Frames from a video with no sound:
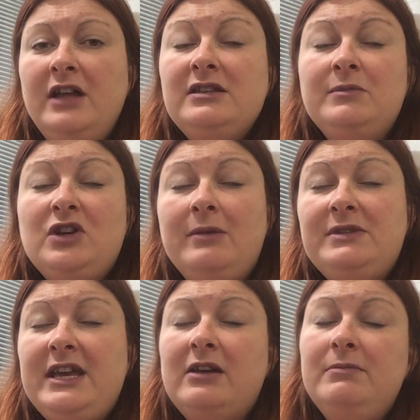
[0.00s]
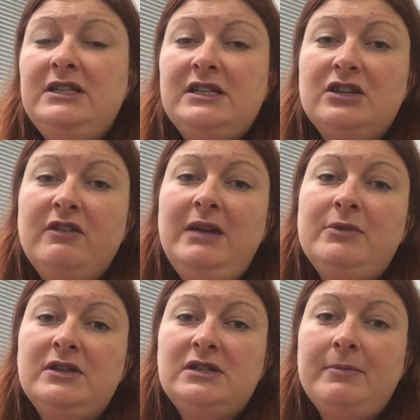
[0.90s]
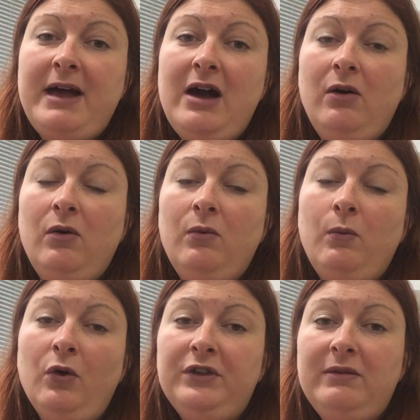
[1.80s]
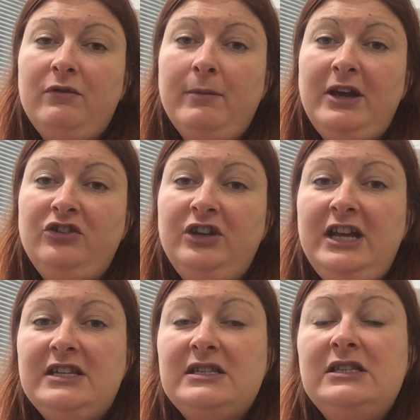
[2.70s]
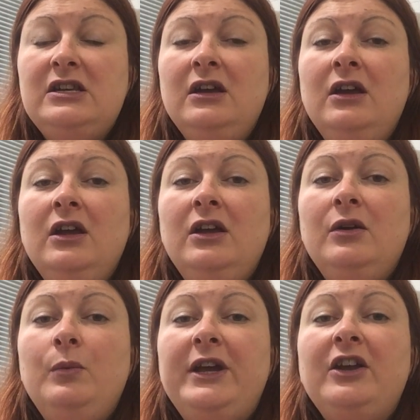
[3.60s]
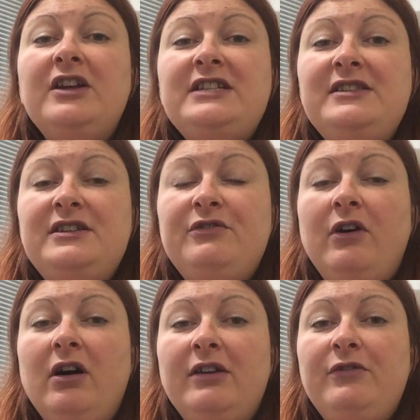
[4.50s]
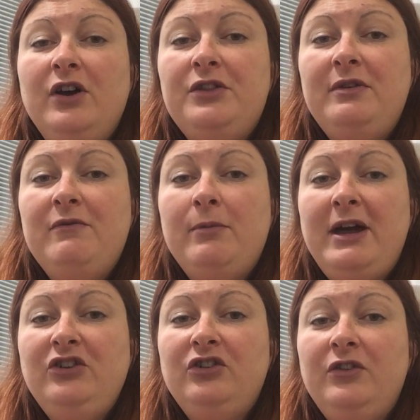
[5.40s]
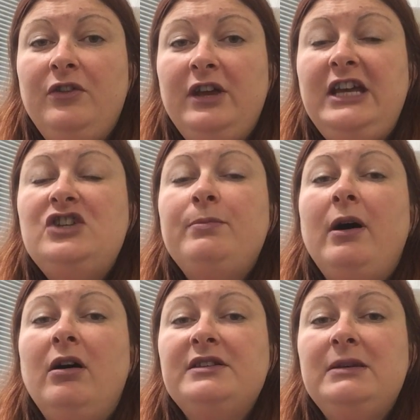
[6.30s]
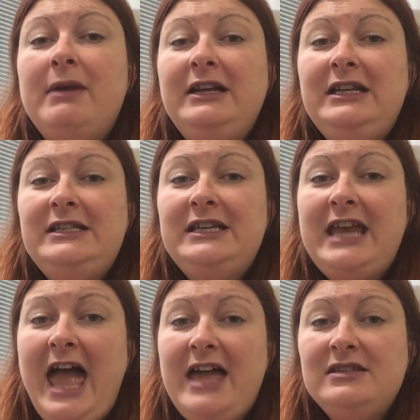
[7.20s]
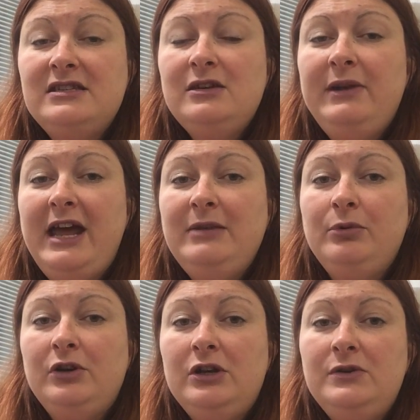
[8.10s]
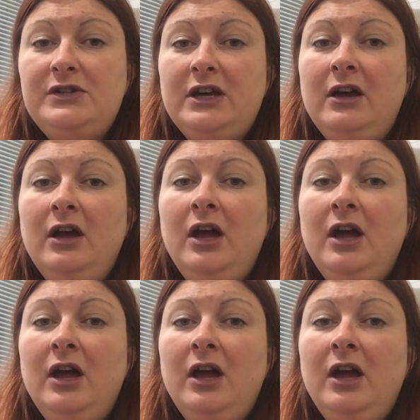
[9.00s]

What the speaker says: Sometimes there can be disagreements about what the information is, and we can identify further information that each party may need to get to enable you to